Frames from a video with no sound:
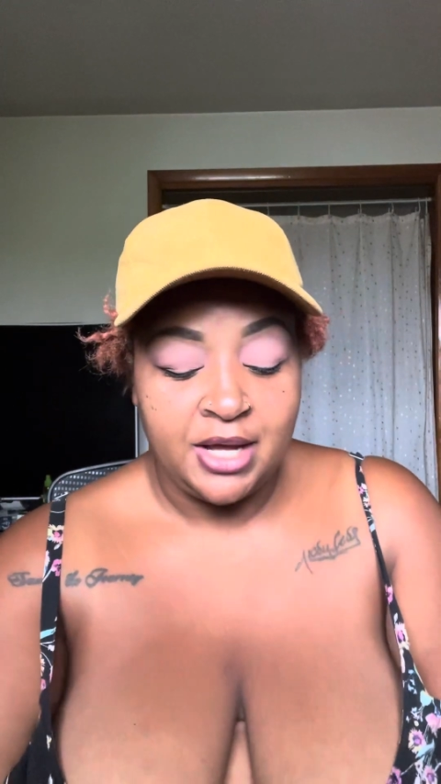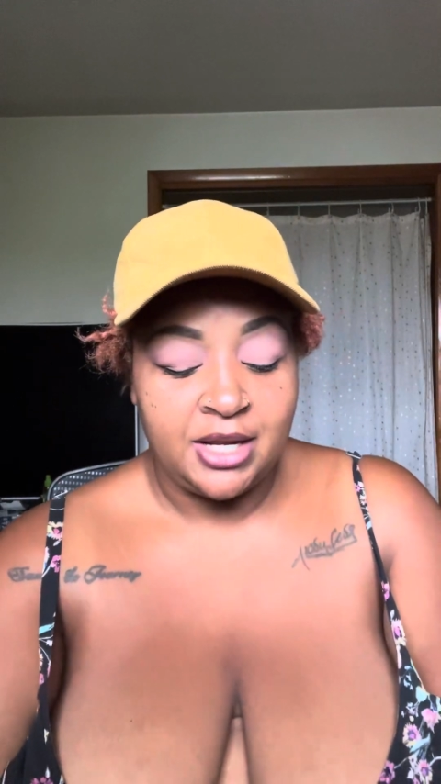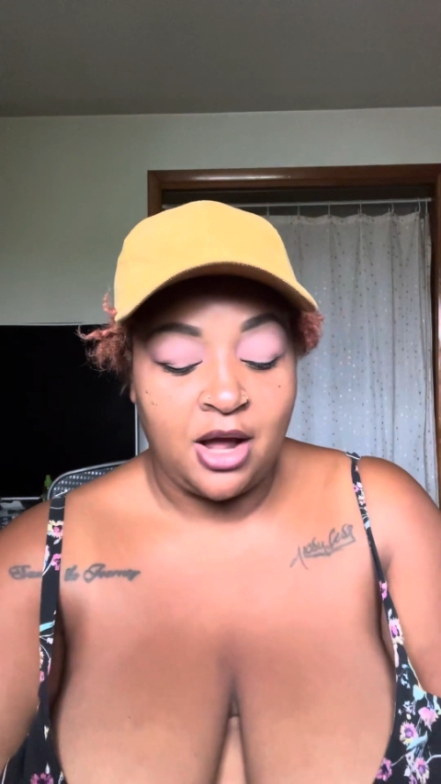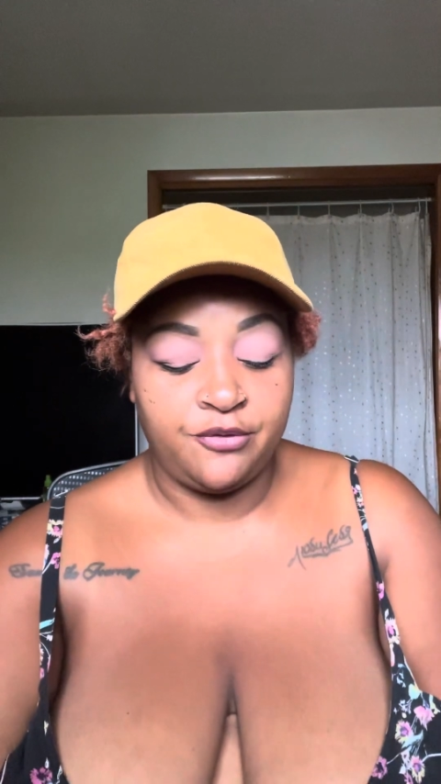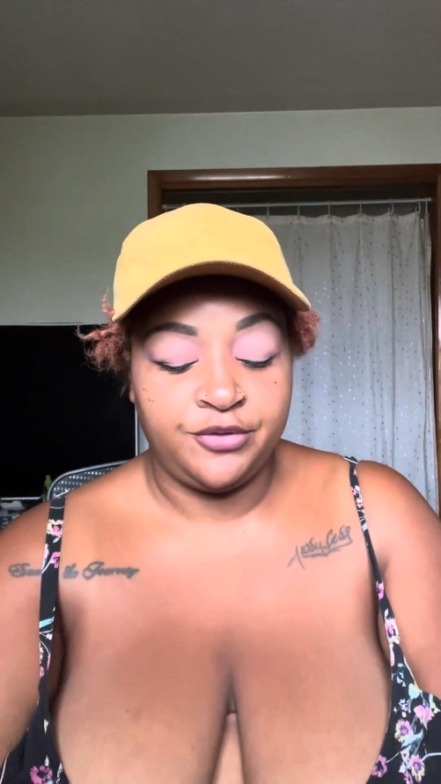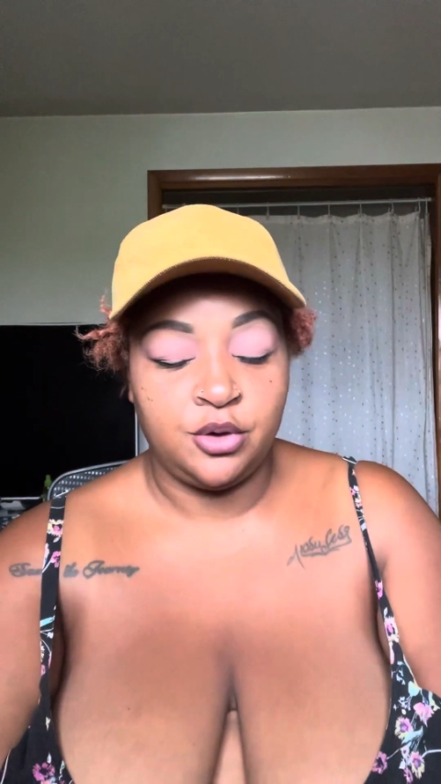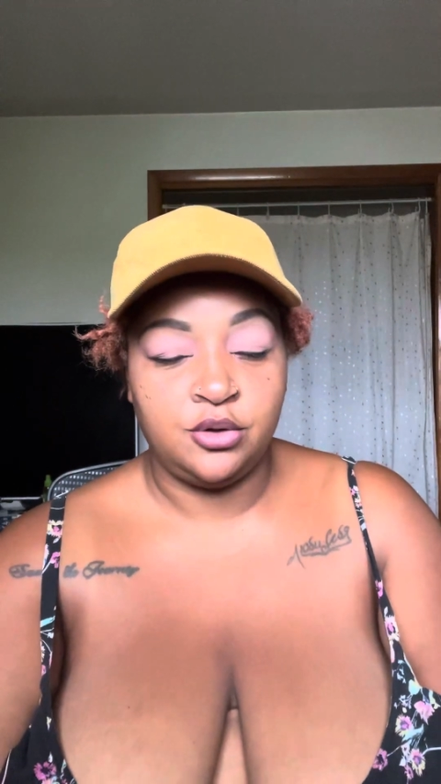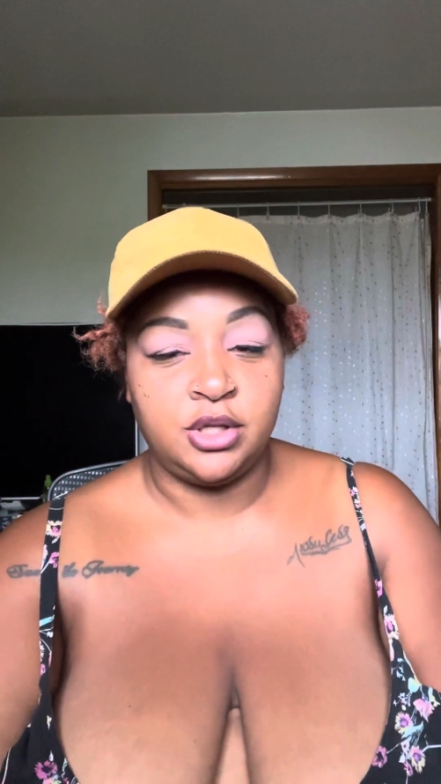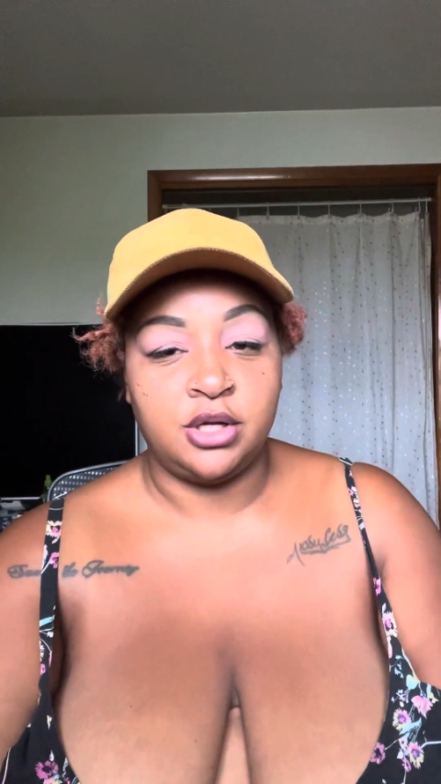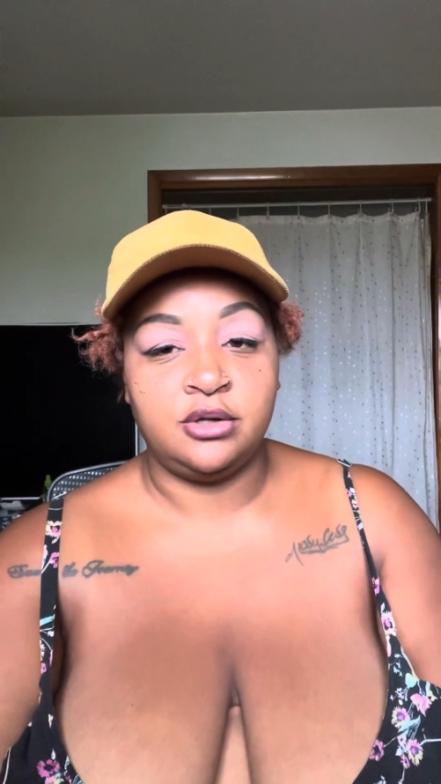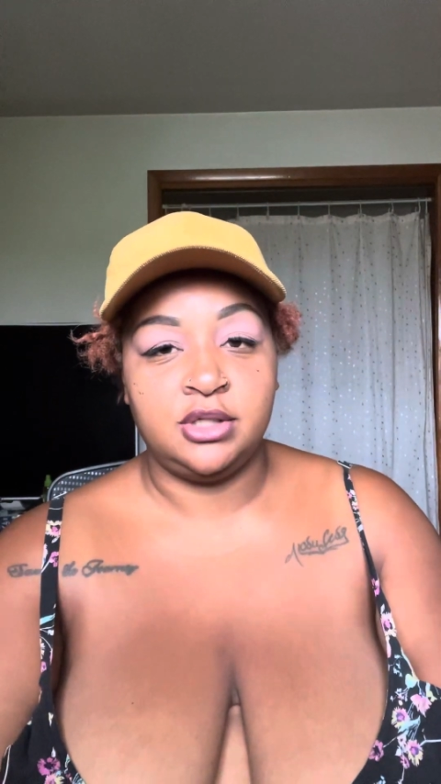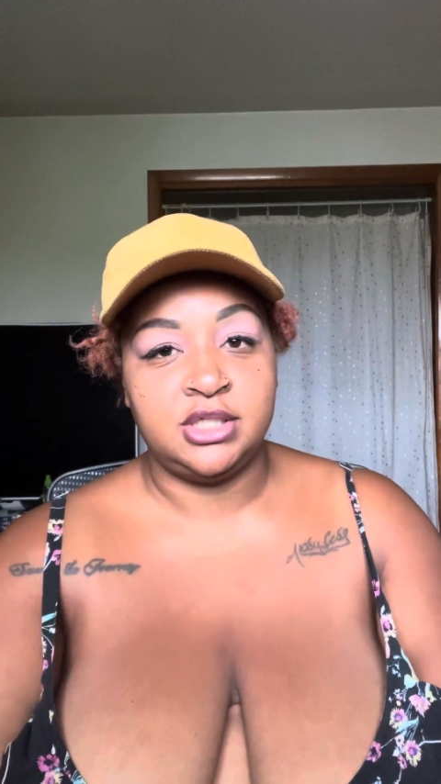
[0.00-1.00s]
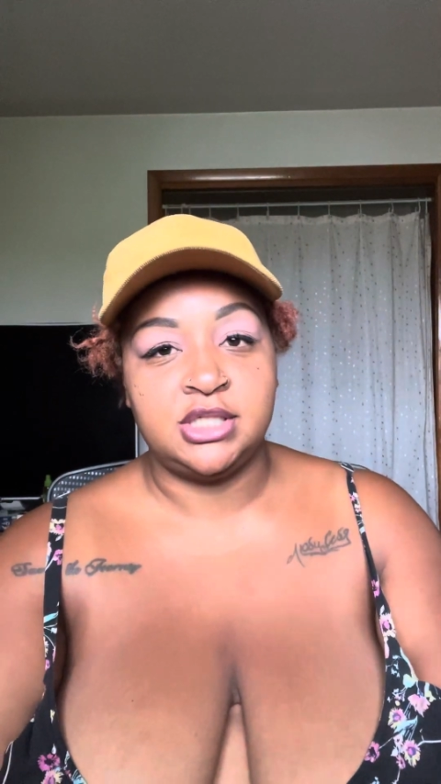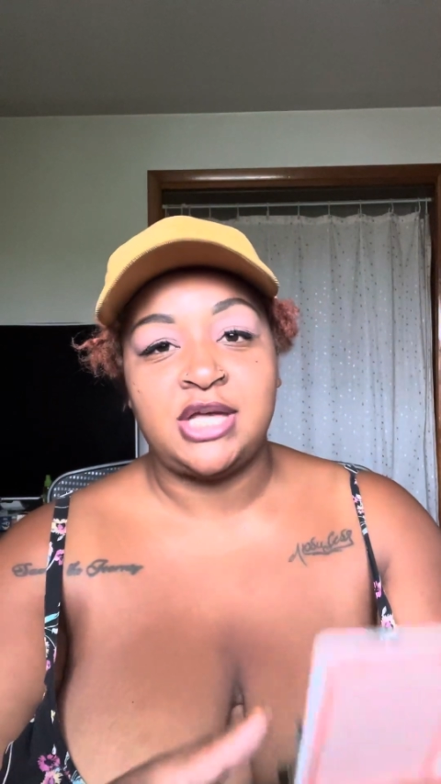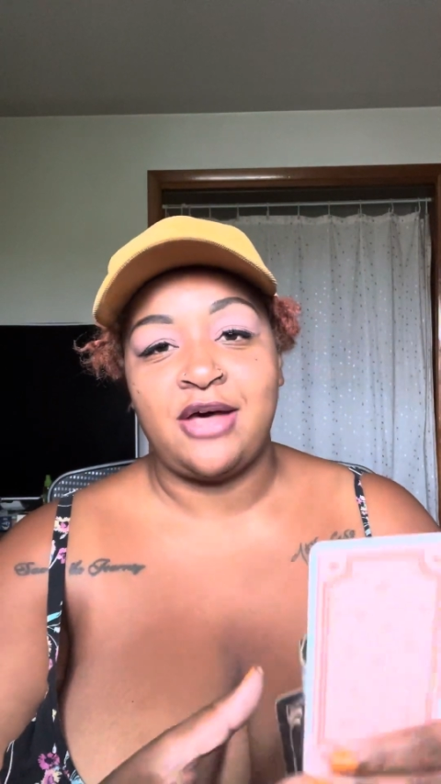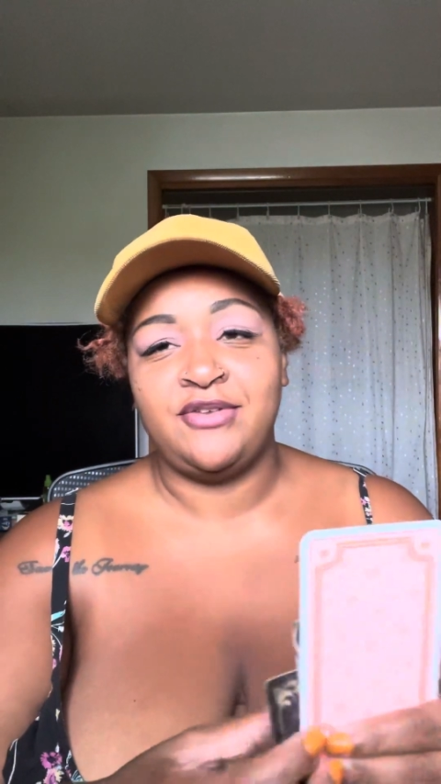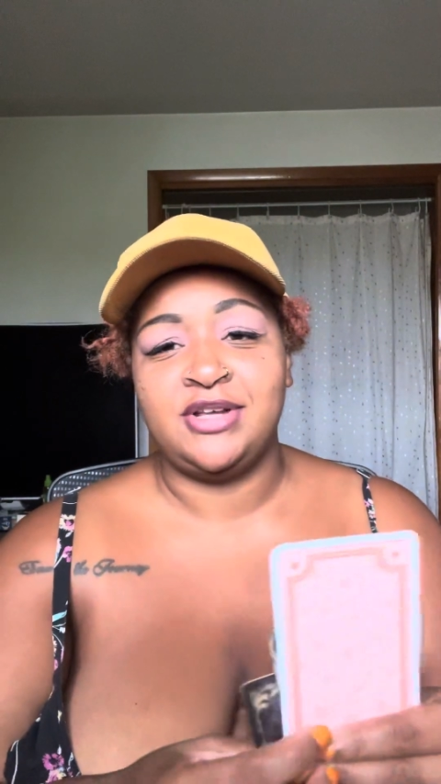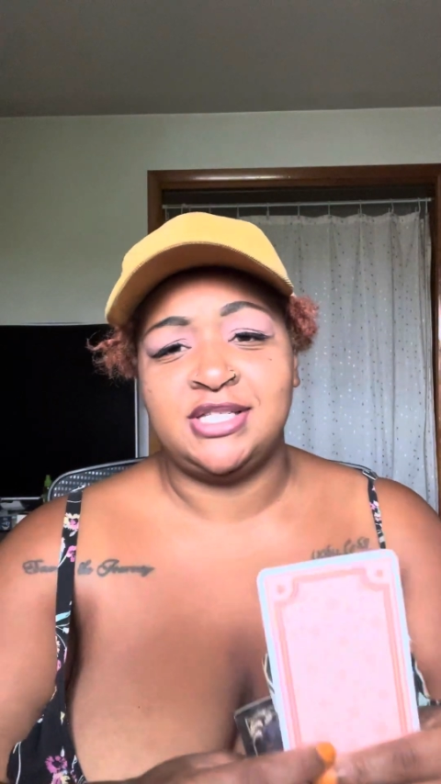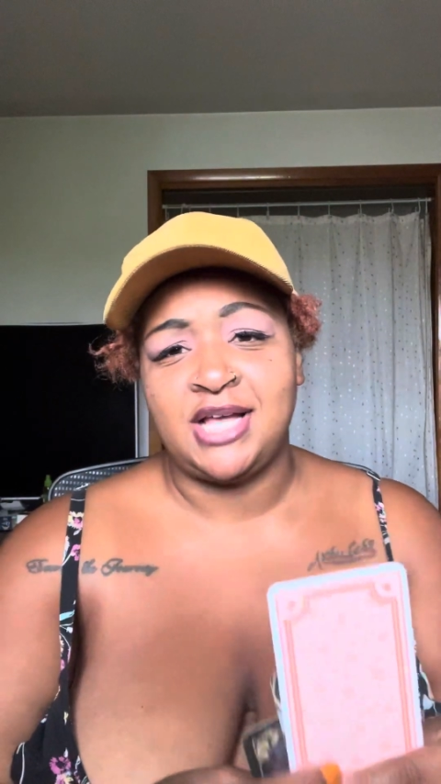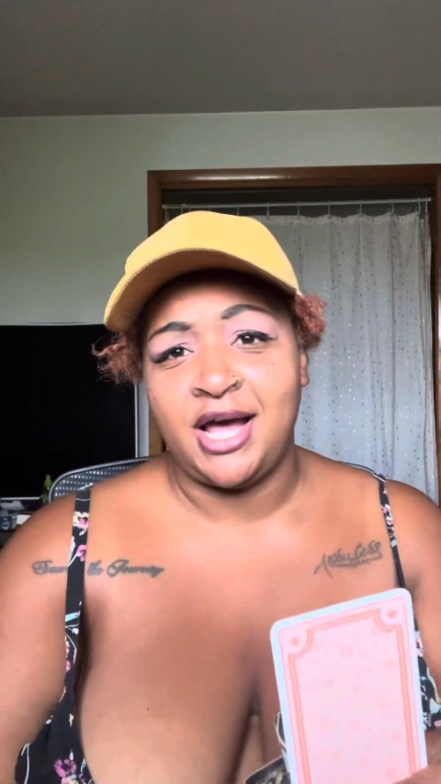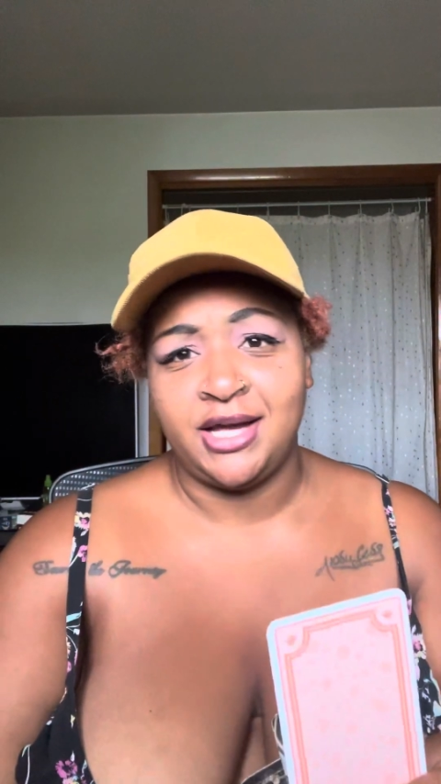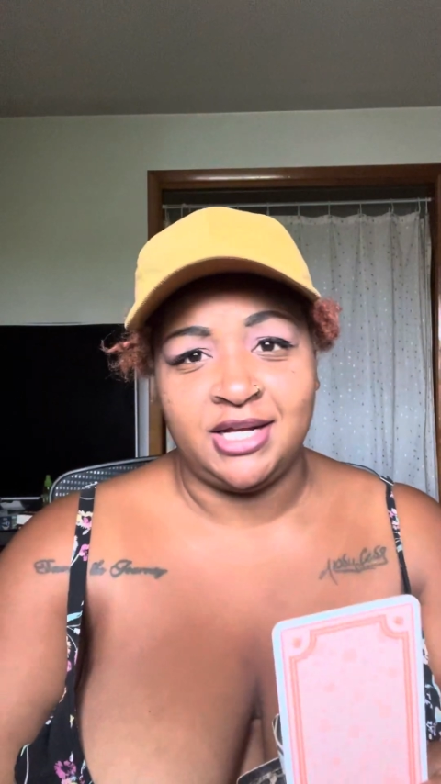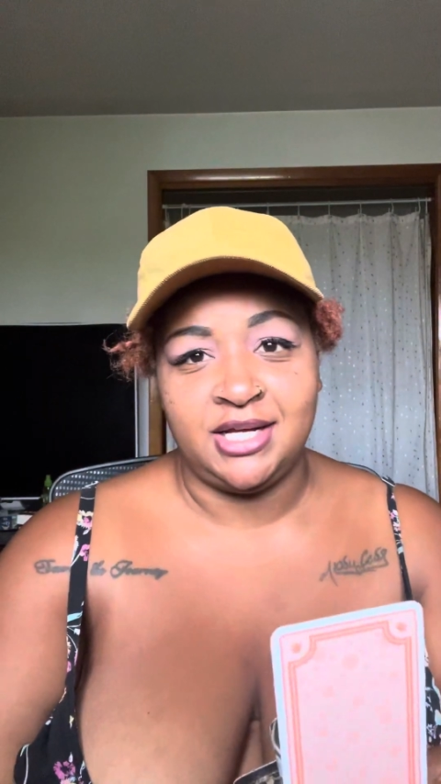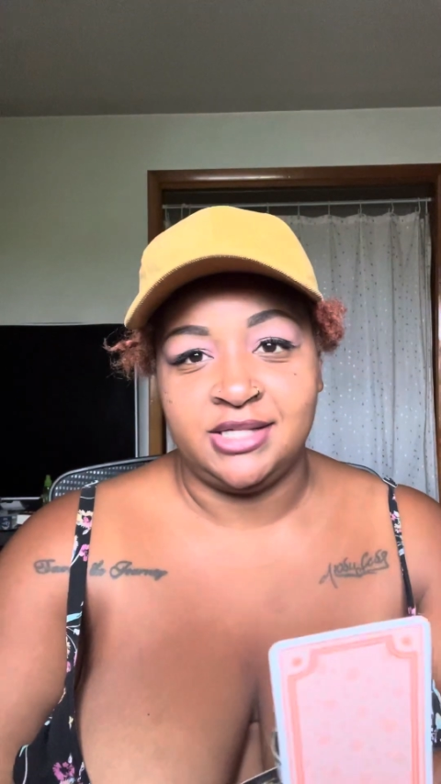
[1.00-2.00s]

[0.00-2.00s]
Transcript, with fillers: Now, if you literally just have anxiety,